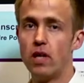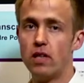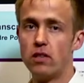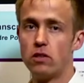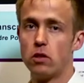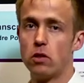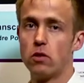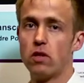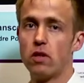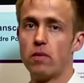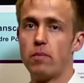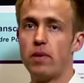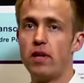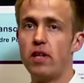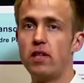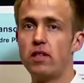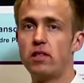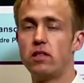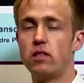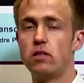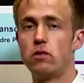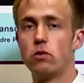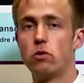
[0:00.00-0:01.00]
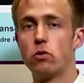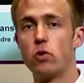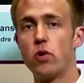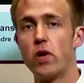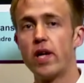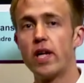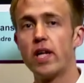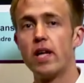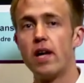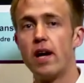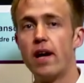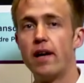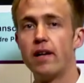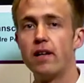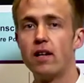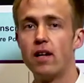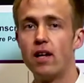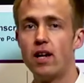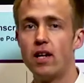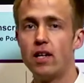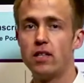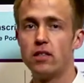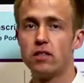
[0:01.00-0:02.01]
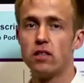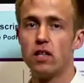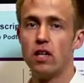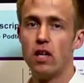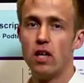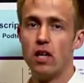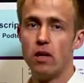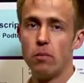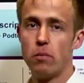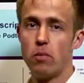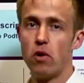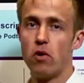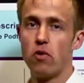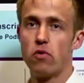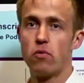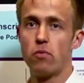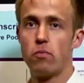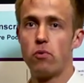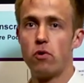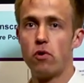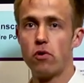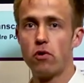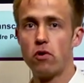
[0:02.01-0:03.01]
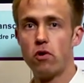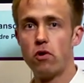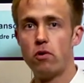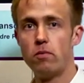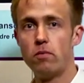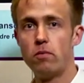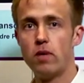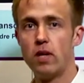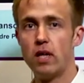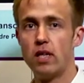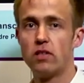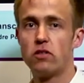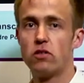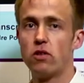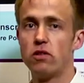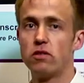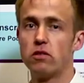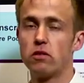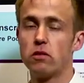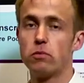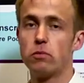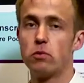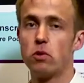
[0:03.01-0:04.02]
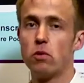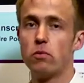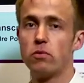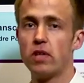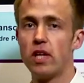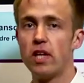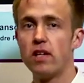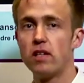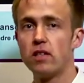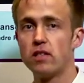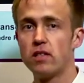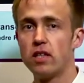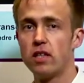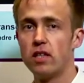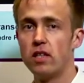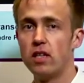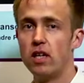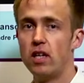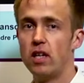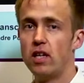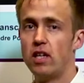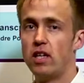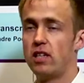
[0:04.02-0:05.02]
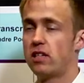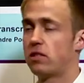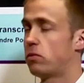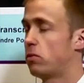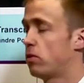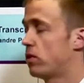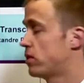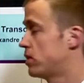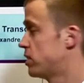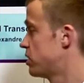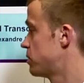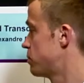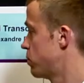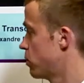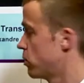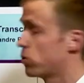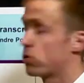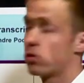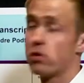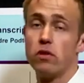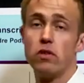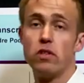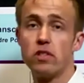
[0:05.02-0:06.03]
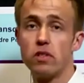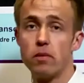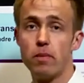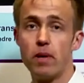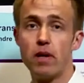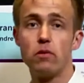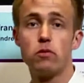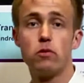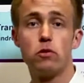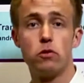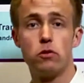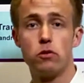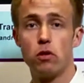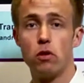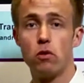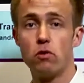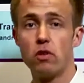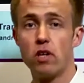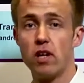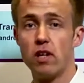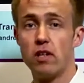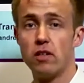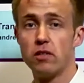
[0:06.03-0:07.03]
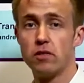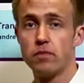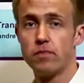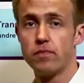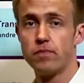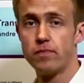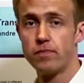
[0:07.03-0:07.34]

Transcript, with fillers: So the ability to quickly analyze both proteome and transcriptome dataset is what this poster is about to showcase.